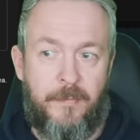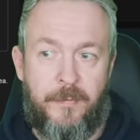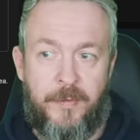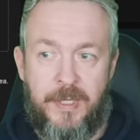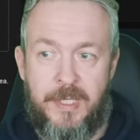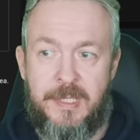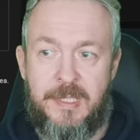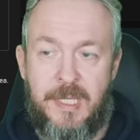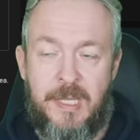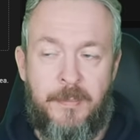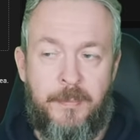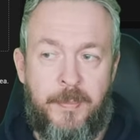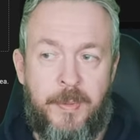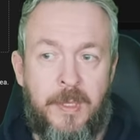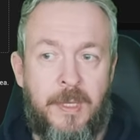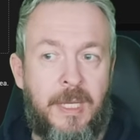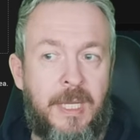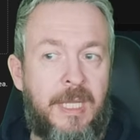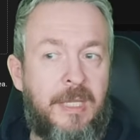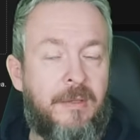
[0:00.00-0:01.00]
For
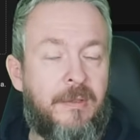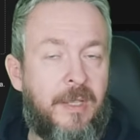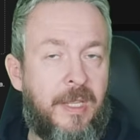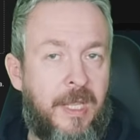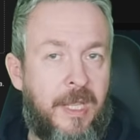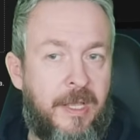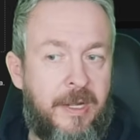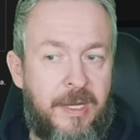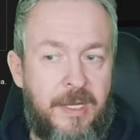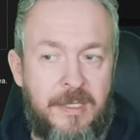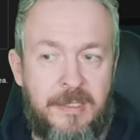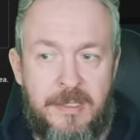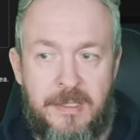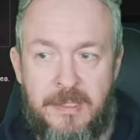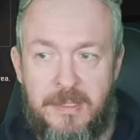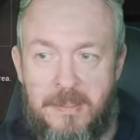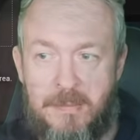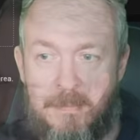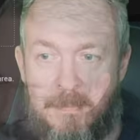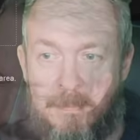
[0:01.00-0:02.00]
example, in the
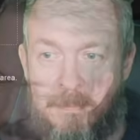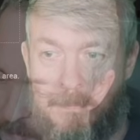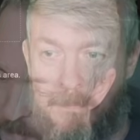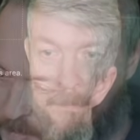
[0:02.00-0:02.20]
areas,